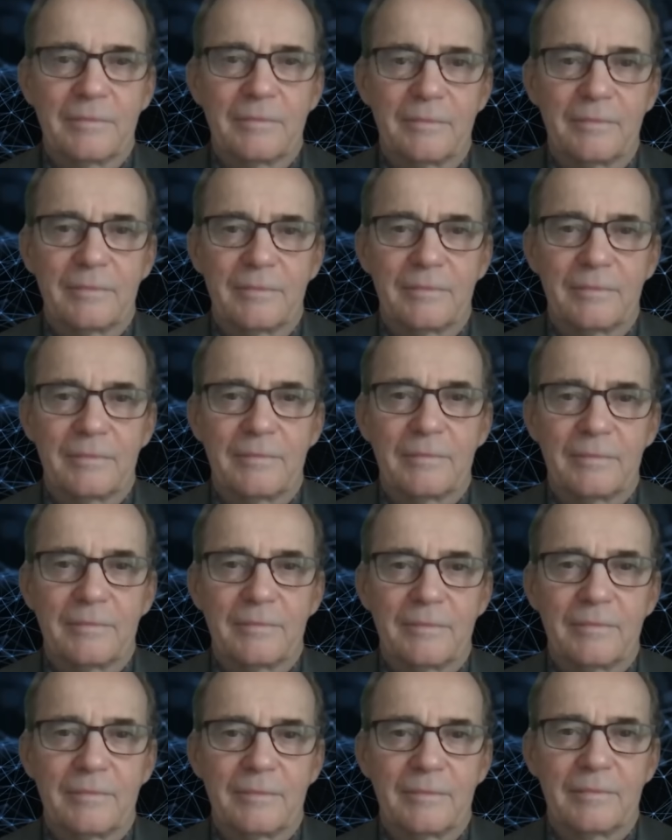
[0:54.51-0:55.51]

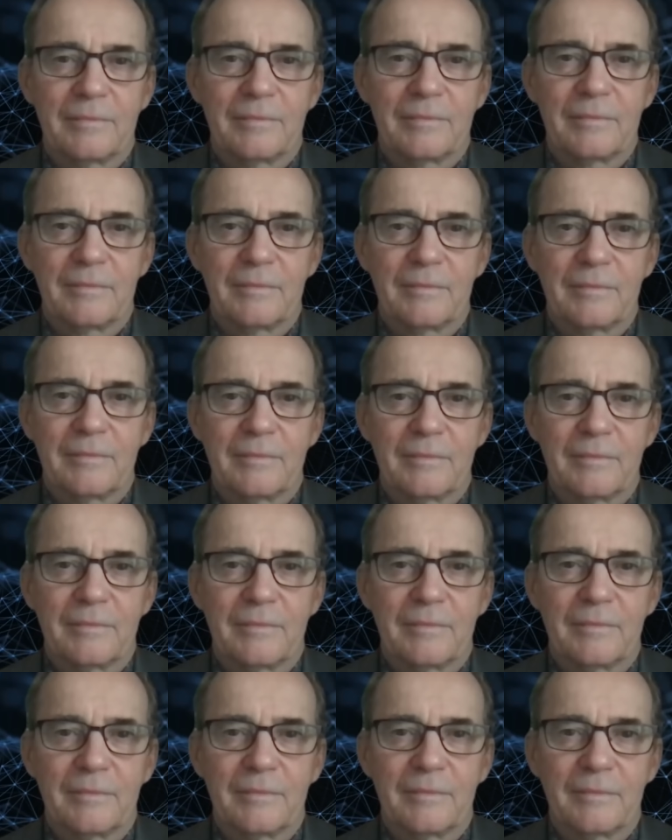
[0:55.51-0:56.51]

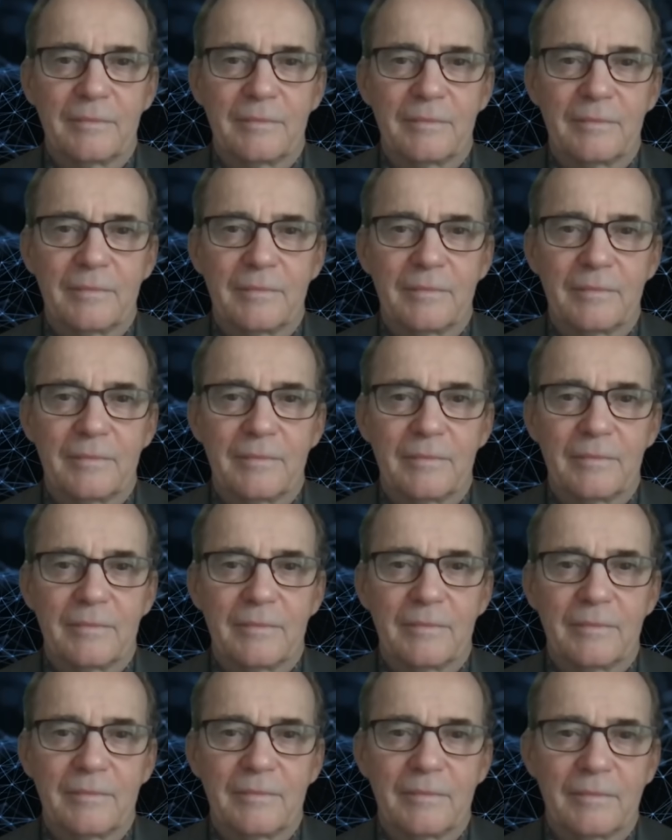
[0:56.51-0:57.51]

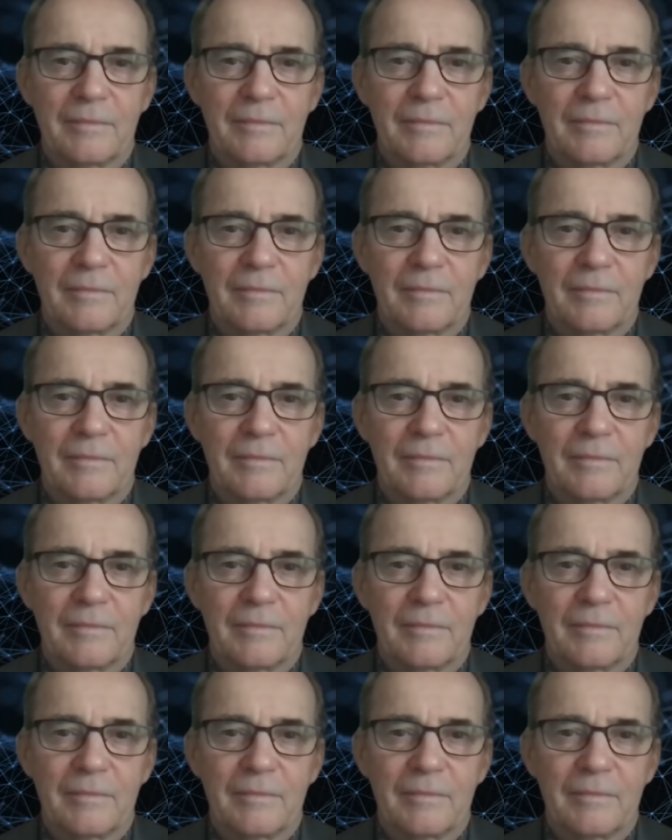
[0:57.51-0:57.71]
(not speaking)